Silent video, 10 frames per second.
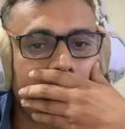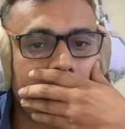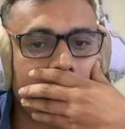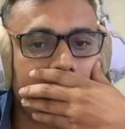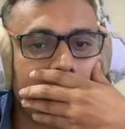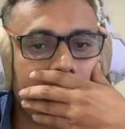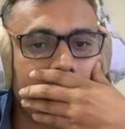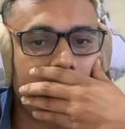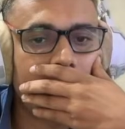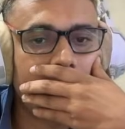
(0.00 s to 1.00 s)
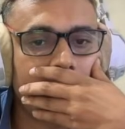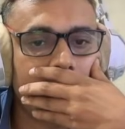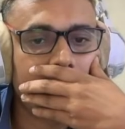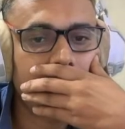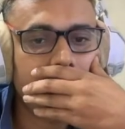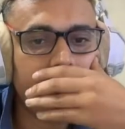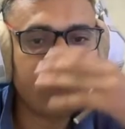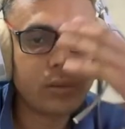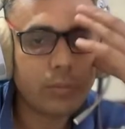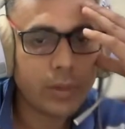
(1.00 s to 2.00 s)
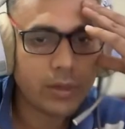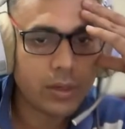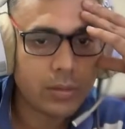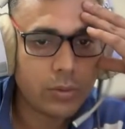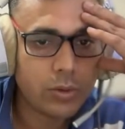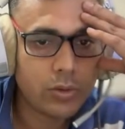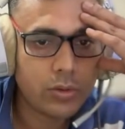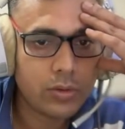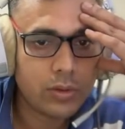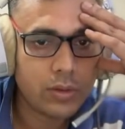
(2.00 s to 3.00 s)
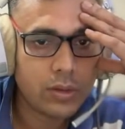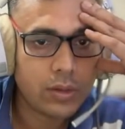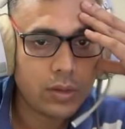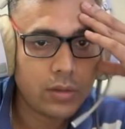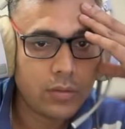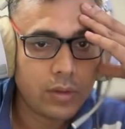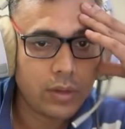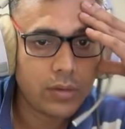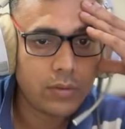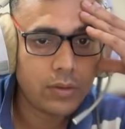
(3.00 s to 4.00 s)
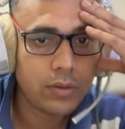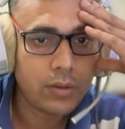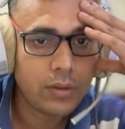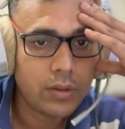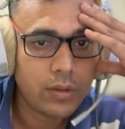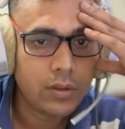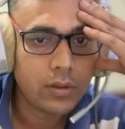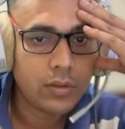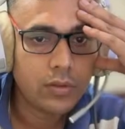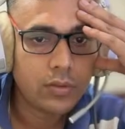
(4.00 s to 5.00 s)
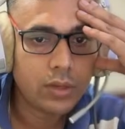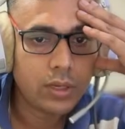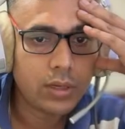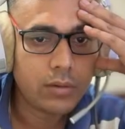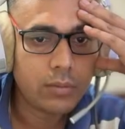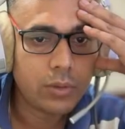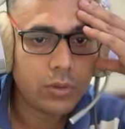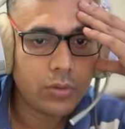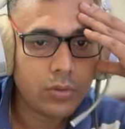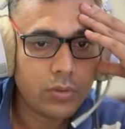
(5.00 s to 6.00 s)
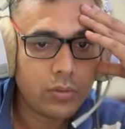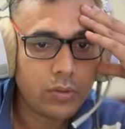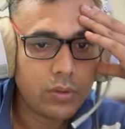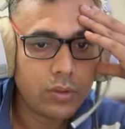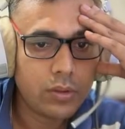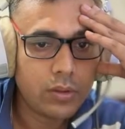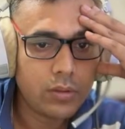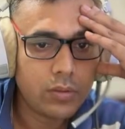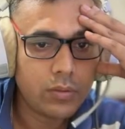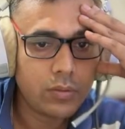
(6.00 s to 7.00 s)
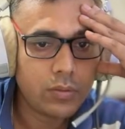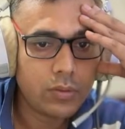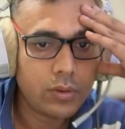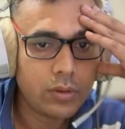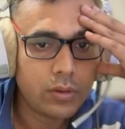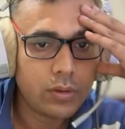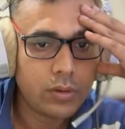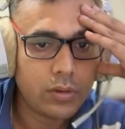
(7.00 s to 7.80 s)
no, that was not expected because here we haven't. So let me go with this one.